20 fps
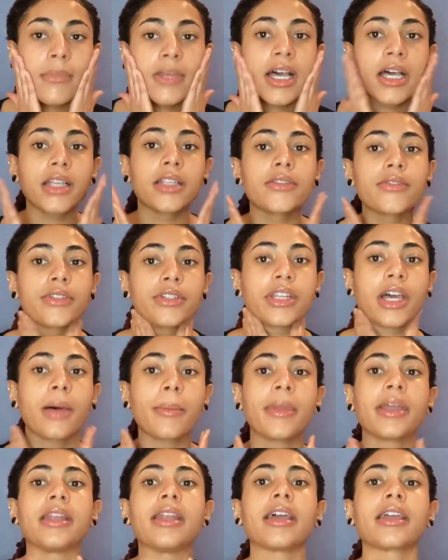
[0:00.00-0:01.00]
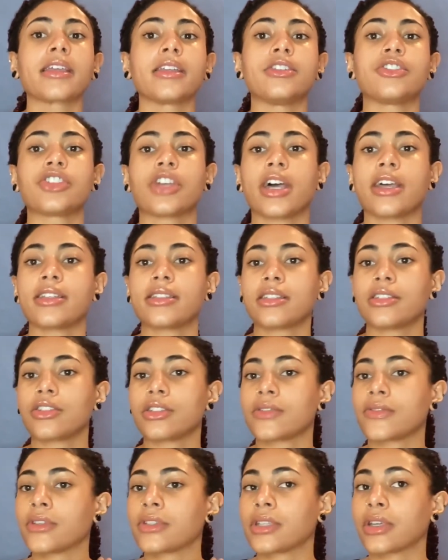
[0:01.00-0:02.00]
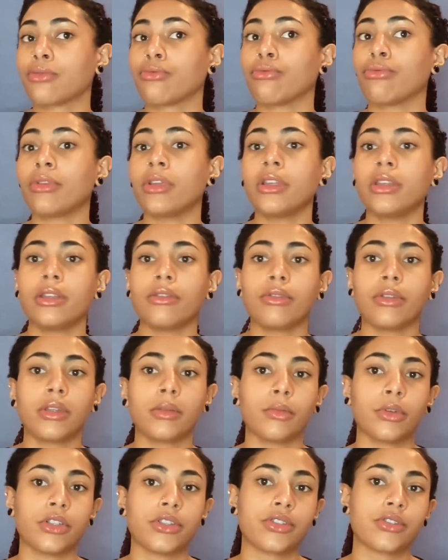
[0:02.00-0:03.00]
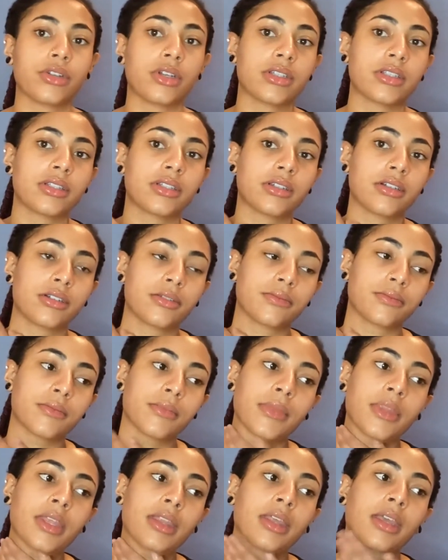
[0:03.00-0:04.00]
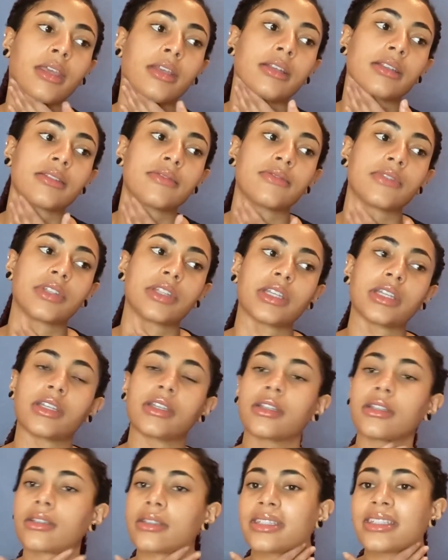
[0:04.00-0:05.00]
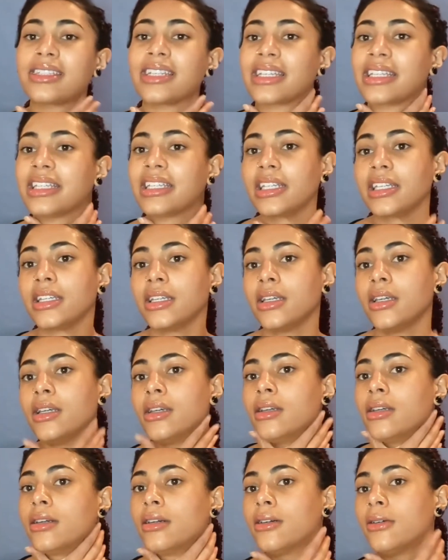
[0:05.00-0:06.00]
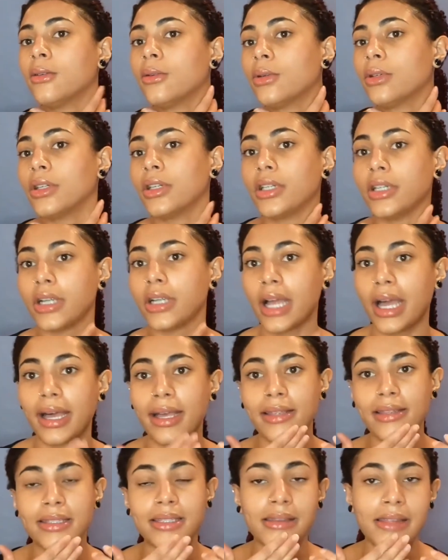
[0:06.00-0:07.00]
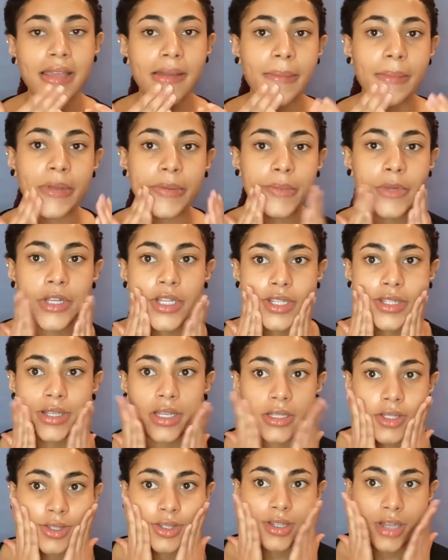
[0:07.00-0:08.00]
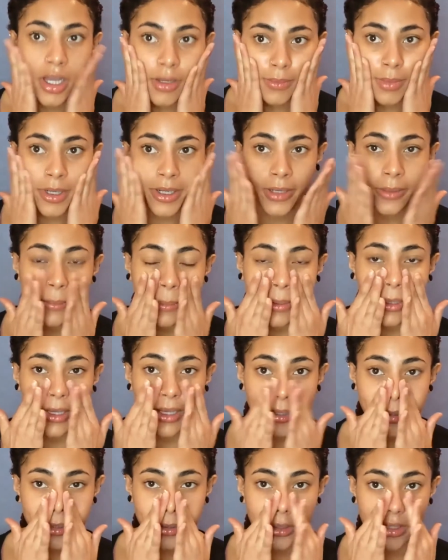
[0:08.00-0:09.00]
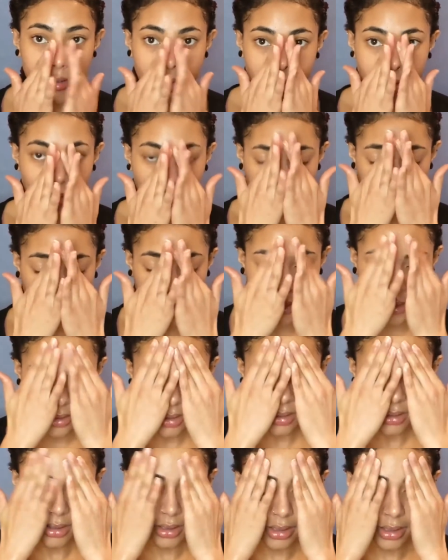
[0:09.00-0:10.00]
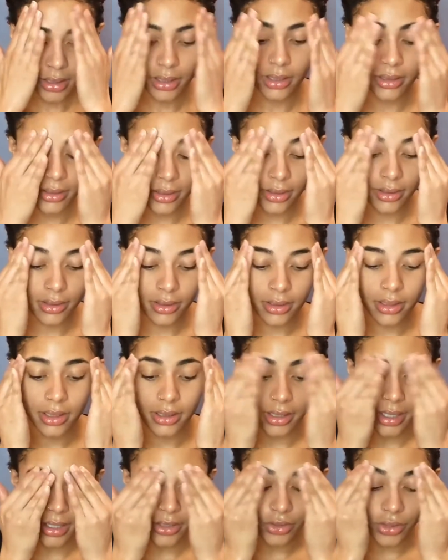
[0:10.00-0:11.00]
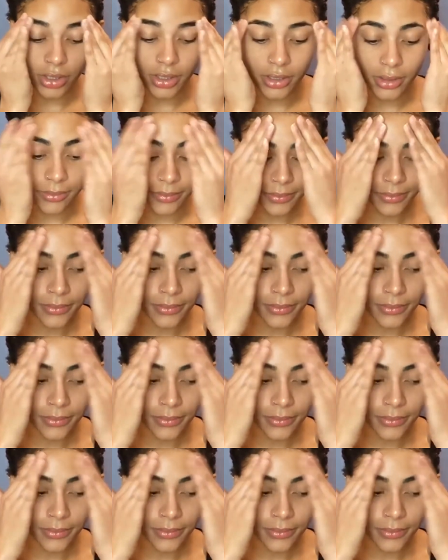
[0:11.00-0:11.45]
As for down my neck and chest, it just feels like really, really moisturized here. Like it doesn't feel like sticky or as damp and moist as the top part, but it's hydrated.